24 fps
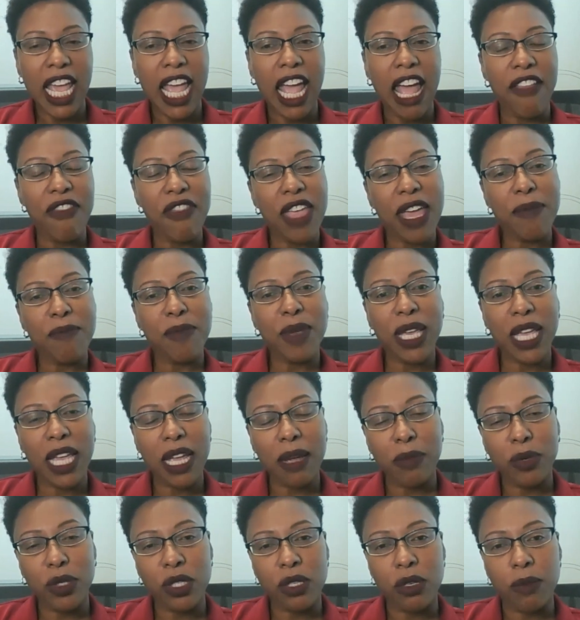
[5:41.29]
and then being
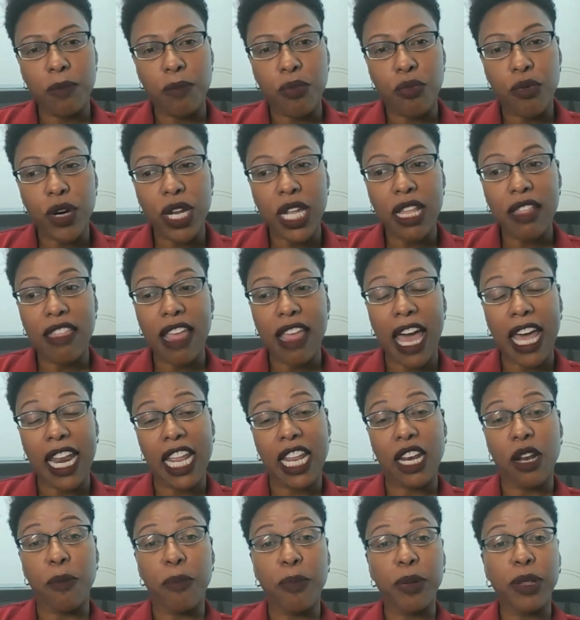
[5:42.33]
able to bring that
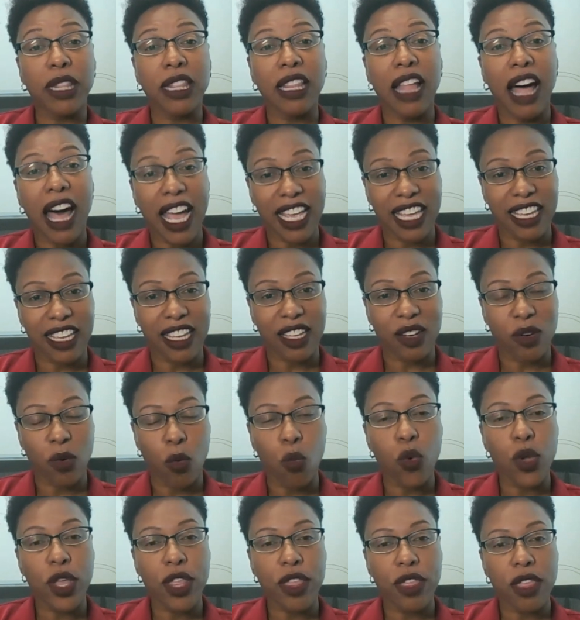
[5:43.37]
and apply it
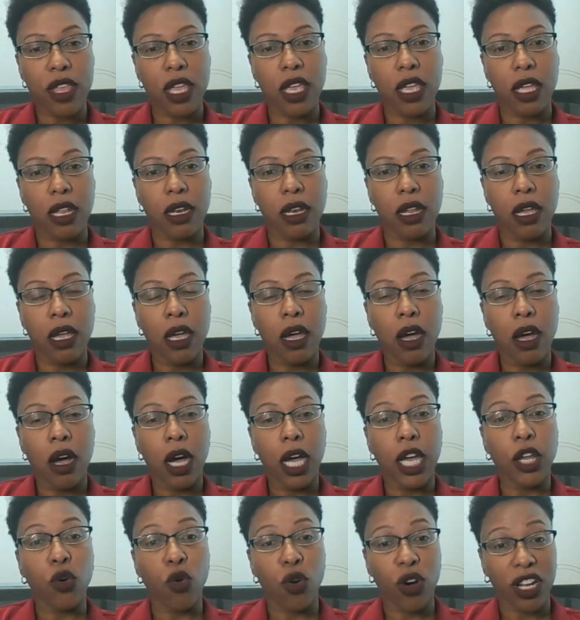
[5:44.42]
within
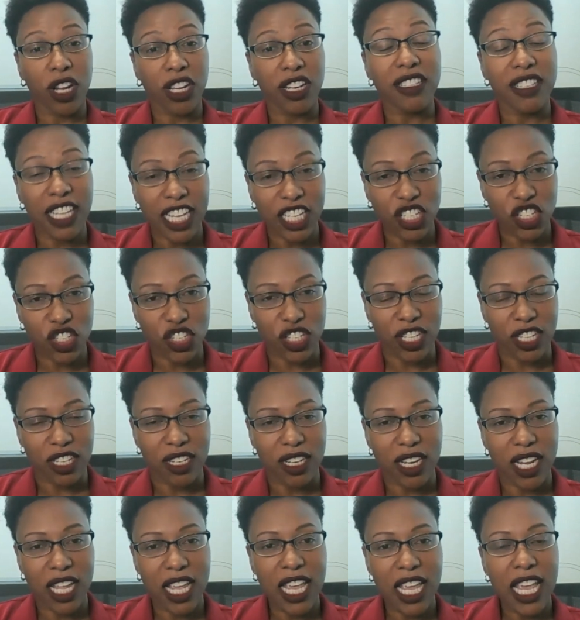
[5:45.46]
an
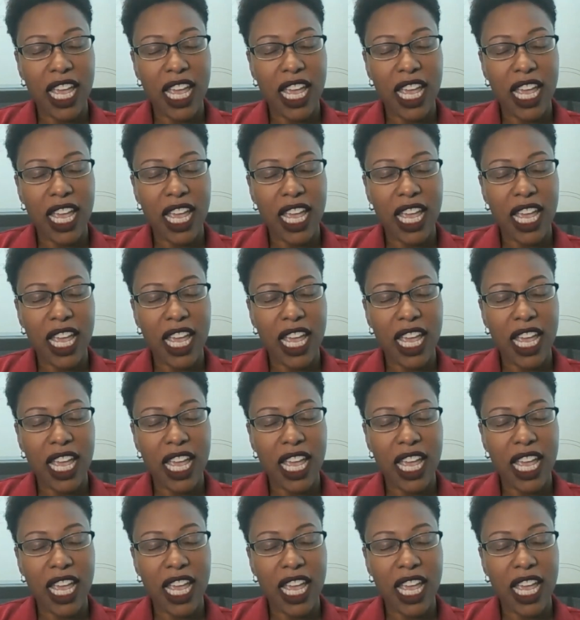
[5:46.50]
organization,